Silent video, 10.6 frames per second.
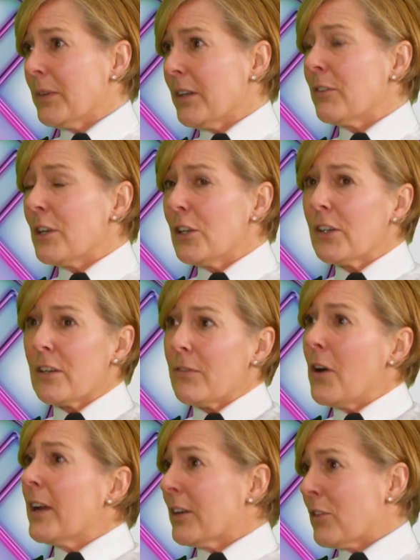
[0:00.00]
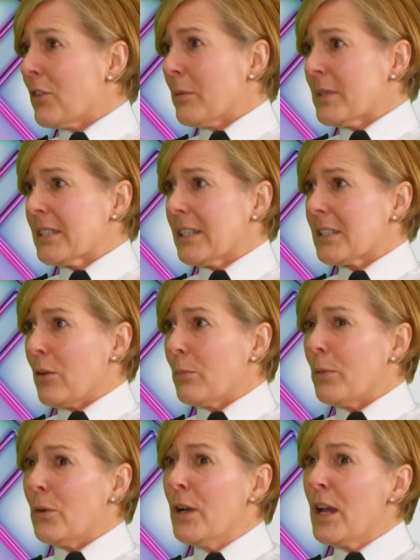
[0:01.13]
You know, if you look at violent crime as an
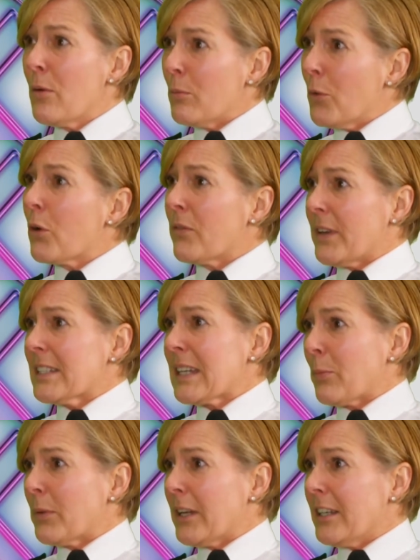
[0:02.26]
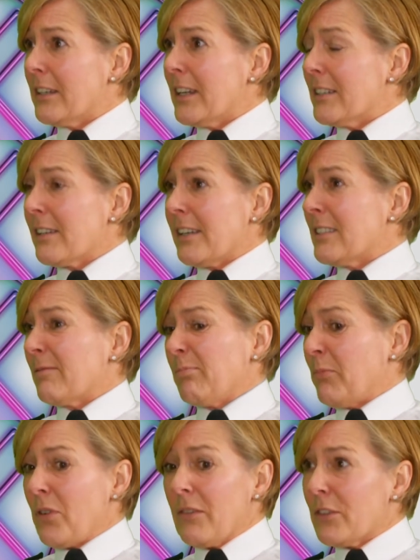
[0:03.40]
example, more of it is happening in, in, in
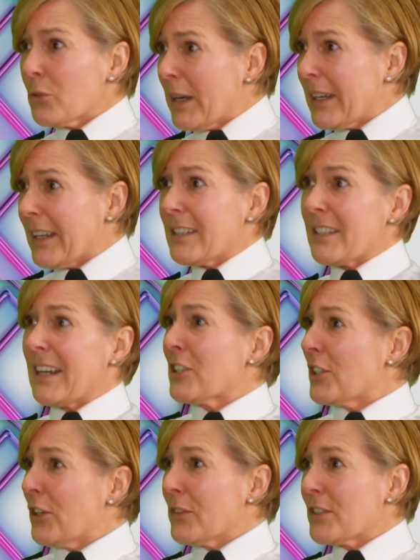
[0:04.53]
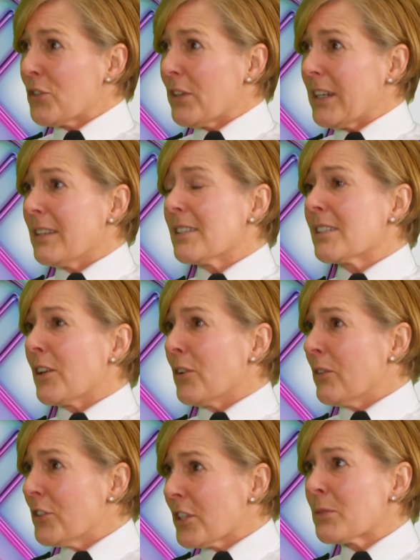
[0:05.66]
private dwellings than actually on the street.
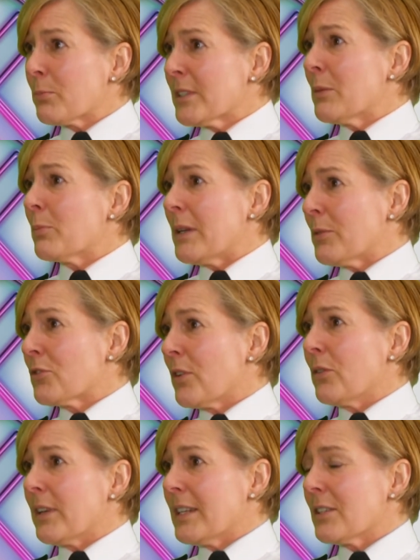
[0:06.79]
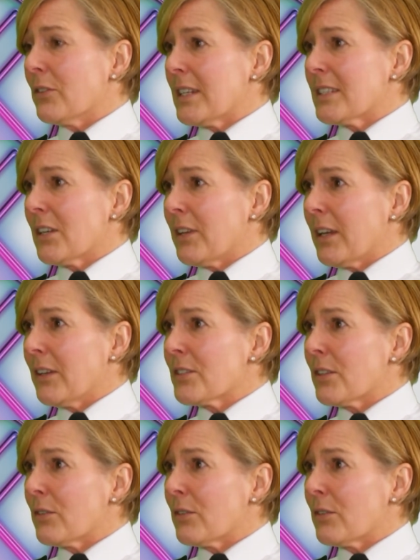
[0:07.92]
So just simply patrolling is not necessarily going to